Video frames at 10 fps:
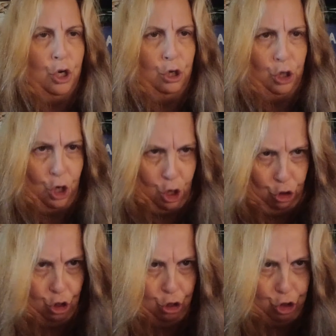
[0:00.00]
to sing,
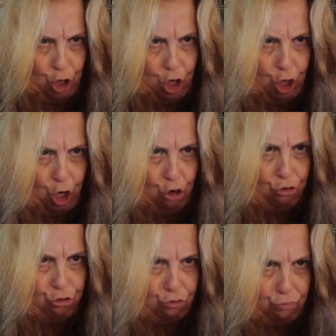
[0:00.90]
so, see, I
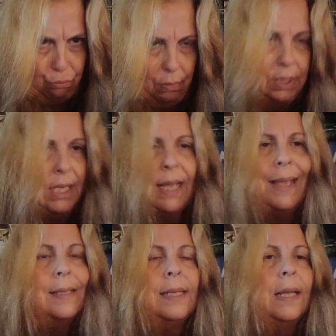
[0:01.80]

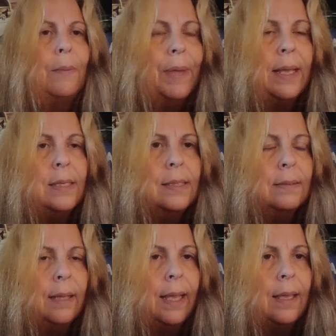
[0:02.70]
can't sing any bass.
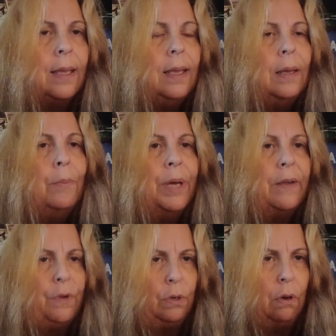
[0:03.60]
Like, but
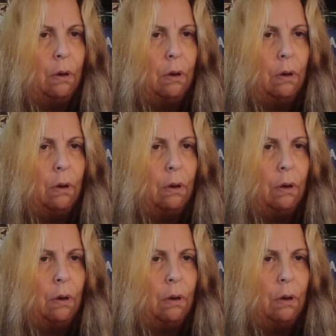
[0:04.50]
if you do, oh